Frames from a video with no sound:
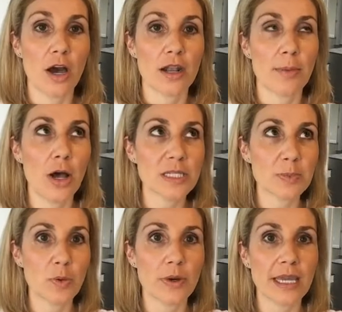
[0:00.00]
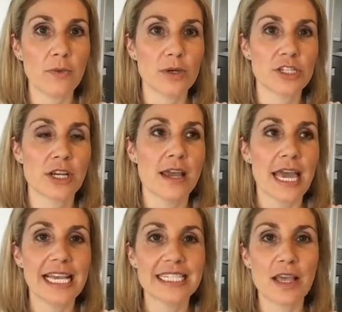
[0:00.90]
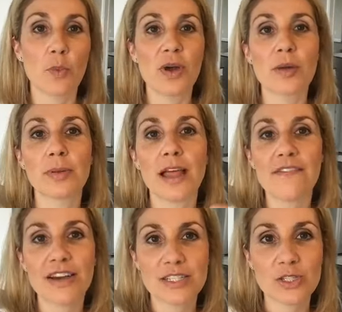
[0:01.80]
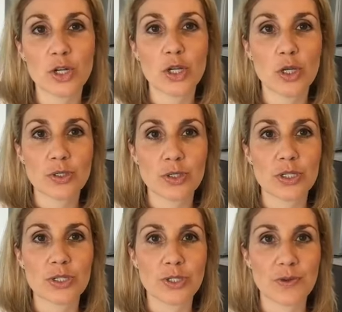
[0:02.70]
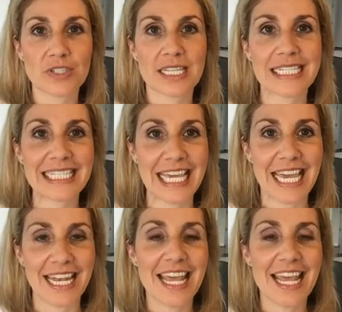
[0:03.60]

on a pulse point, which is when the blood vessels are closer to the surface of the skin.